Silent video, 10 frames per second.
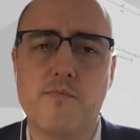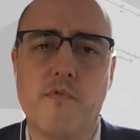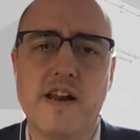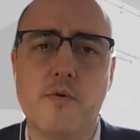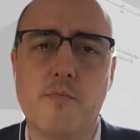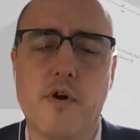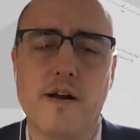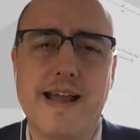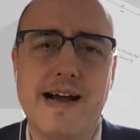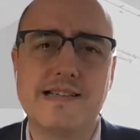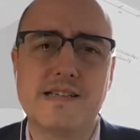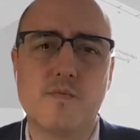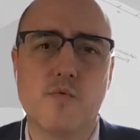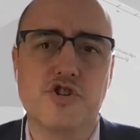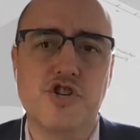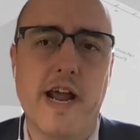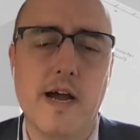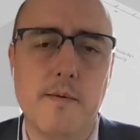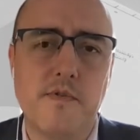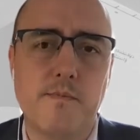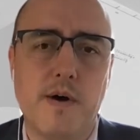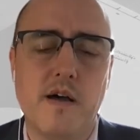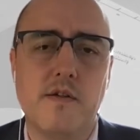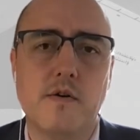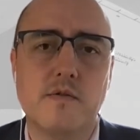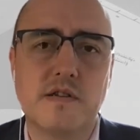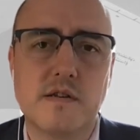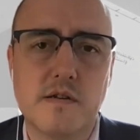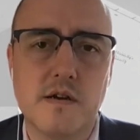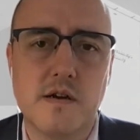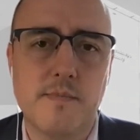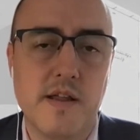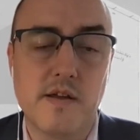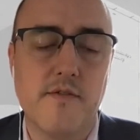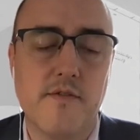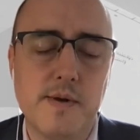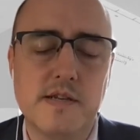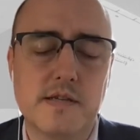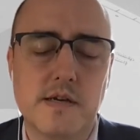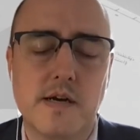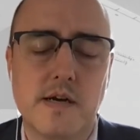radio broadcasts were jammed by the governments,